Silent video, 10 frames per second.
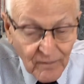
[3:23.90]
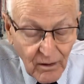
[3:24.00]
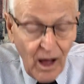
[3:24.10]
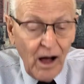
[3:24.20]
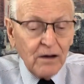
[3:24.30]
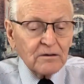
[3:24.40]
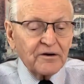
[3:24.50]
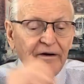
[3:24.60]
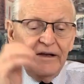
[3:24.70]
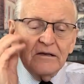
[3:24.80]
Oh,
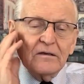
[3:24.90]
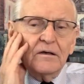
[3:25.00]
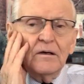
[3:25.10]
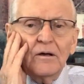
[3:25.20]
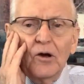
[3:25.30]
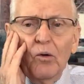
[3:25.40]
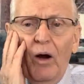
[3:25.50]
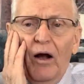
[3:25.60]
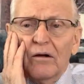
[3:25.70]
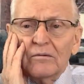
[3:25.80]
great.
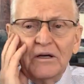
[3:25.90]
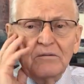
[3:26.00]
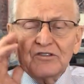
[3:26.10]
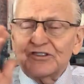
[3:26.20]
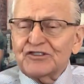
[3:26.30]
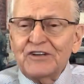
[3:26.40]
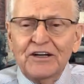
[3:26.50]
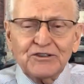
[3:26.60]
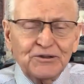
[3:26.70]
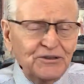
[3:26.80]
Well, it was just
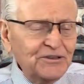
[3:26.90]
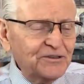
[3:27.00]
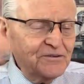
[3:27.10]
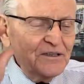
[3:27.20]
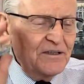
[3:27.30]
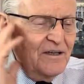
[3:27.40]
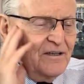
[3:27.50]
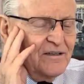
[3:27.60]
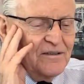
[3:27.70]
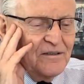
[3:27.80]
natural. You know, the
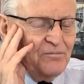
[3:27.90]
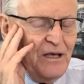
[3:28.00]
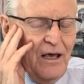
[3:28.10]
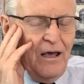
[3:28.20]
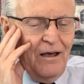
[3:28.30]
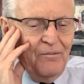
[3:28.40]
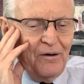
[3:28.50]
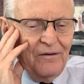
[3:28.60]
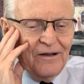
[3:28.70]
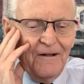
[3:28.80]

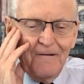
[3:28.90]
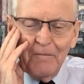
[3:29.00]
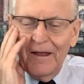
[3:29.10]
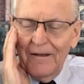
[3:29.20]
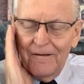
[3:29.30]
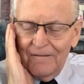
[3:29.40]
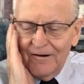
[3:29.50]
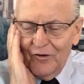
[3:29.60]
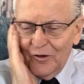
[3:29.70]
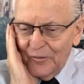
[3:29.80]
people in the
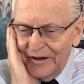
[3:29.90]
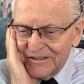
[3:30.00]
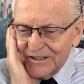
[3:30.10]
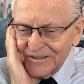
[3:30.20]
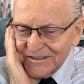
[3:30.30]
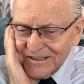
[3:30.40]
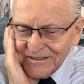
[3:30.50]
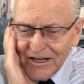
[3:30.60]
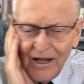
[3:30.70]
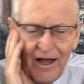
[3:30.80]
Norway church
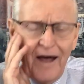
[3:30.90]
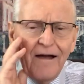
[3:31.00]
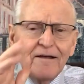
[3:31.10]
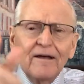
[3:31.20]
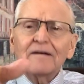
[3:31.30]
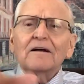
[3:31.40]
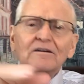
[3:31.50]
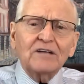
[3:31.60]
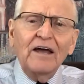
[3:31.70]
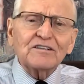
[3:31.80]
says, hey,
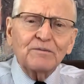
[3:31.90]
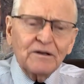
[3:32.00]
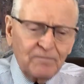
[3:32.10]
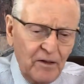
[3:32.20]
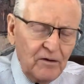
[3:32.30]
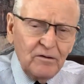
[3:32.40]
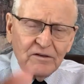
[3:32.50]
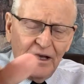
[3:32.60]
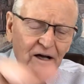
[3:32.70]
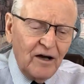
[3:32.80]
Kaseman, you
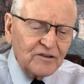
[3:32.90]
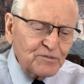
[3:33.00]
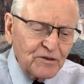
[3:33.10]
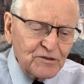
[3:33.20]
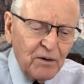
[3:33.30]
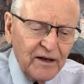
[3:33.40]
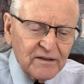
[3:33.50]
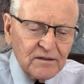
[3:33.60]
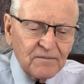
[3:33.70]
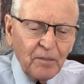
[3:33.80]
take Osborne's
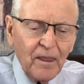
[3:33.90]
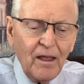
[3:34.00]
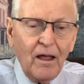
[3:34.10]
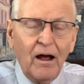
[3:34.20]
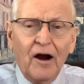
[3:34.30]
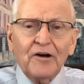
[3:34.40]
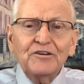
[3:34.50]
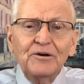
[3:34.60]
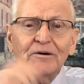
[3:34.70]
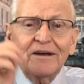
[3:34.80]
place. Are
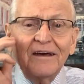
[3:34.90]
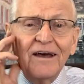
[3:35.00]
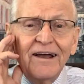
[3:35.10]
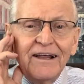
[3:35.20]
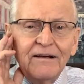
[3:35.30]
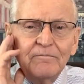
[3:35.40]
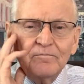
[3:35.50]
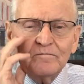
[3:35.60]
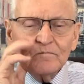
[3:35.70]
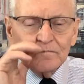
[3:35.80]
you kidding?
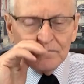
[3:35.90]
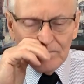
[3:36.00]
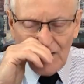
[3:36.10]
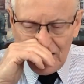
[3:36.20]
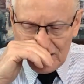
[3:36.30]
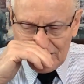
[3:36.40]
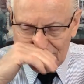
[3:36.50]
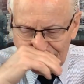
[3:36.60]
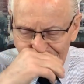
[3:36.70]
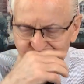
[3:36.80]

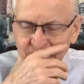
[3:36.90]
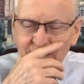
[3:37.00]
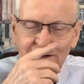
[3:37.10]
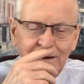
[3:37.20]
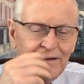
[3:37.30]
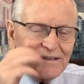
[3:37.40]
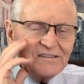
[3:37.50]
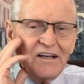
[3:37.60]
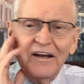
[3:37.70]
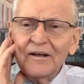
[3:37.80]
The
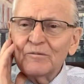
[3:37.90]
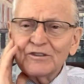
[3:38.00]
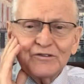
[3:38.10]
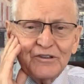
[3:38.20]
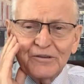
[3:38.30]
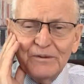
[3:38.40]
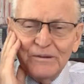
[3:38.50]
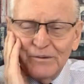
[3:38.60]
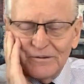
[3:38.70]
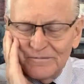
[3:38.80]
stadium was full of
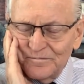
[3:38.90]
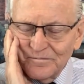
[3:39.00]
people.